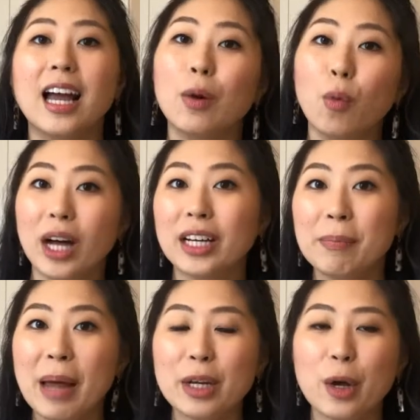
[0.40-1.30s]
Welcome
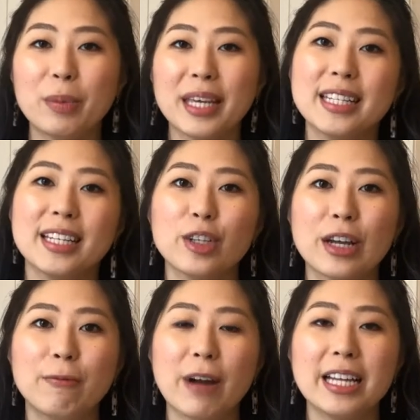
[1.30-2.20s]
back, Hope Kids and
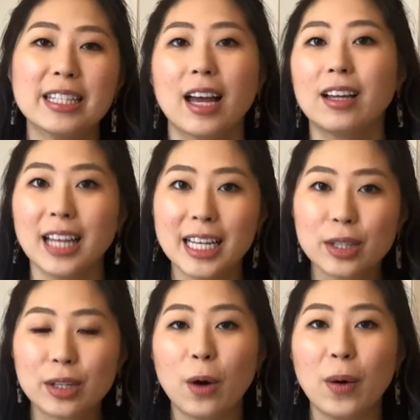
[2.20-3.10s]
Jam Friends.
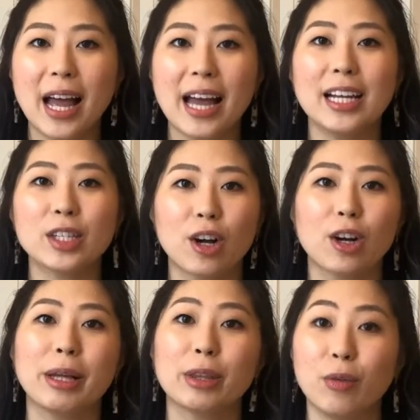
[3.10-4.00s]
Let's go ahead and talk
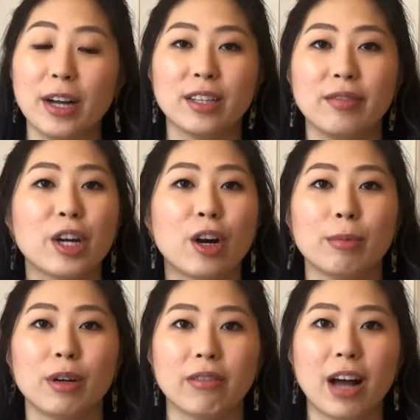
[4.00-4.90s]
about the rest of the
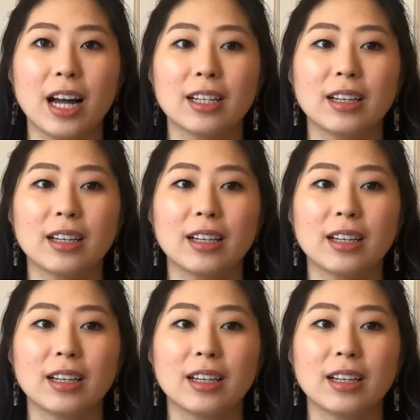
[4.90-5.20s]
armor of God.